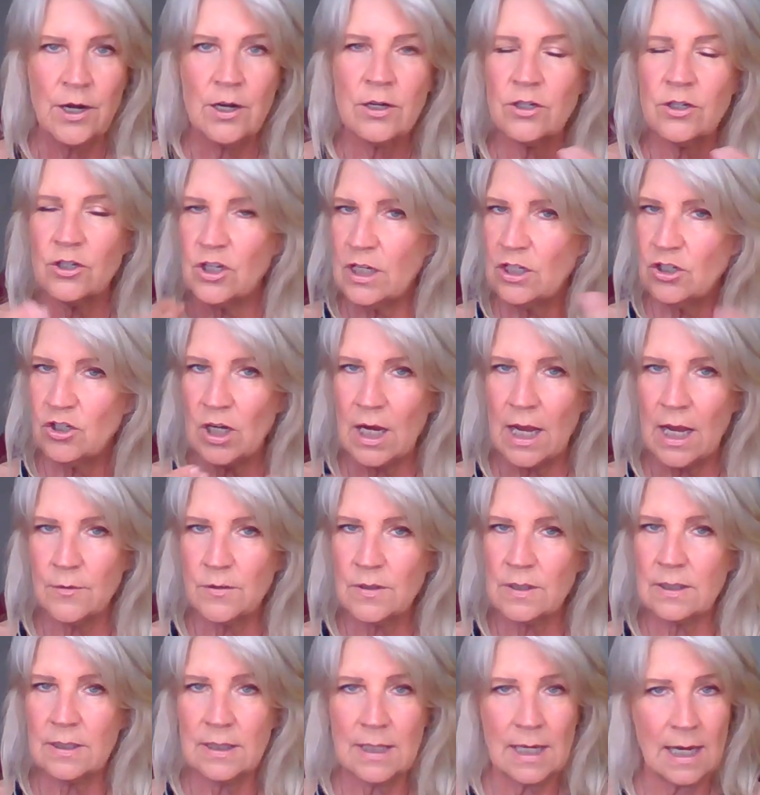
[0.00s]
She
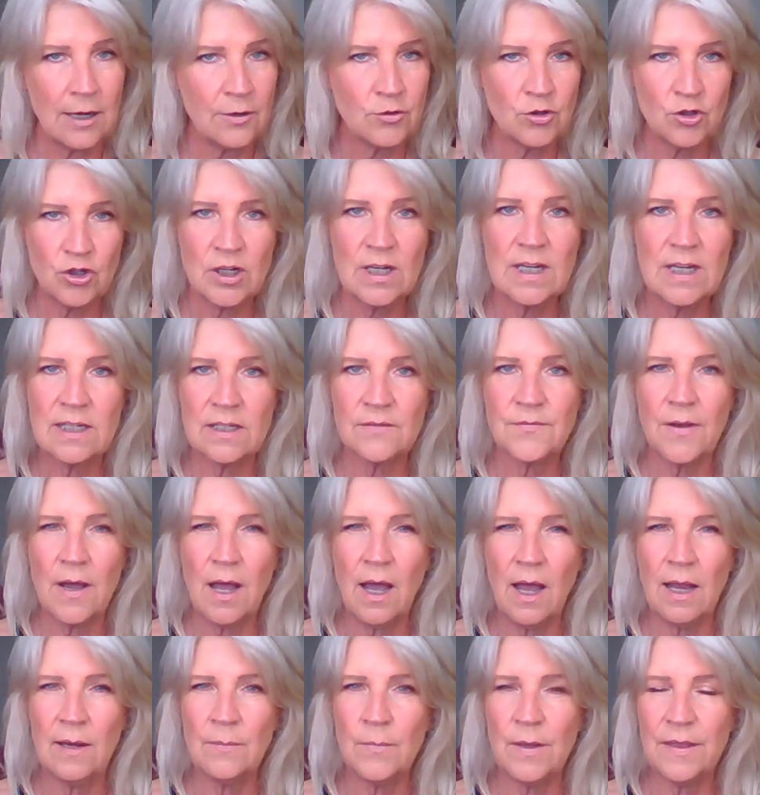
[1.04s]
chows it down. She's
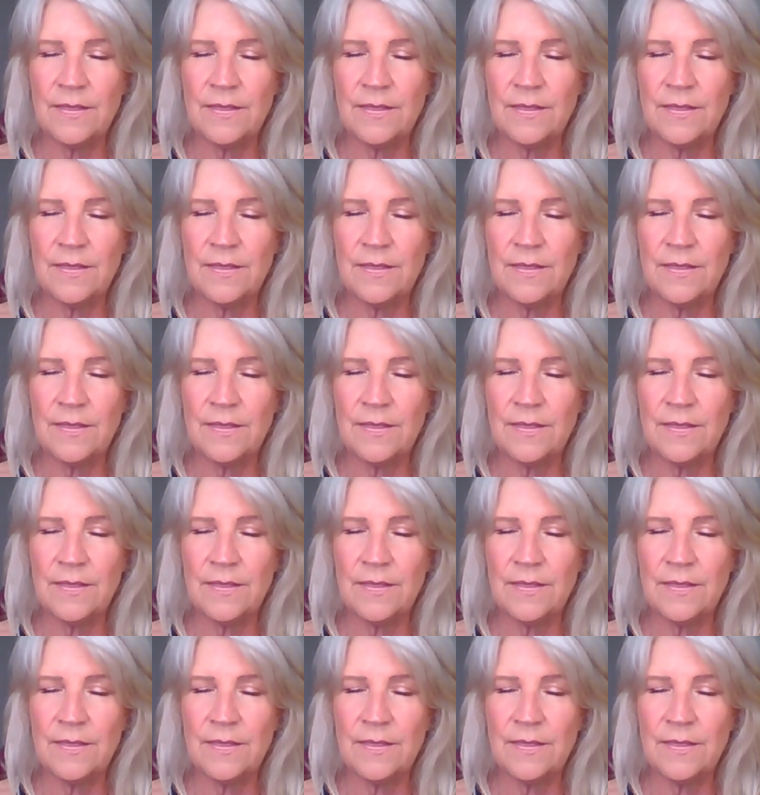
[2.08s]
fine.